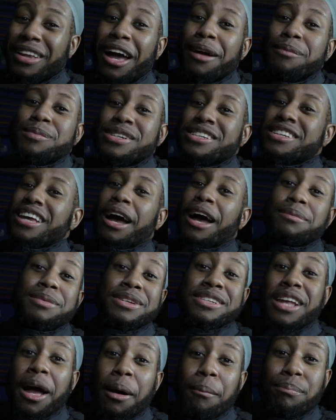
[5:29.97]
I'm just I'm
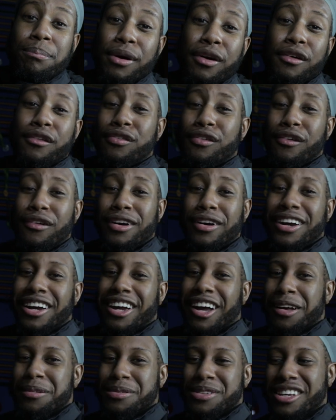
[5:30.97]
just not built for it.
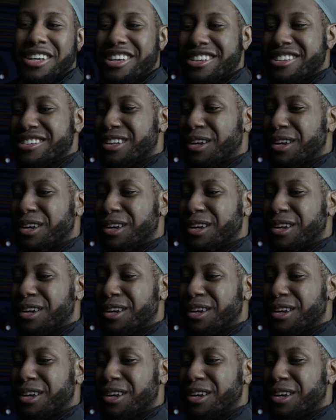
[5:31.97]
You know what I'm saying?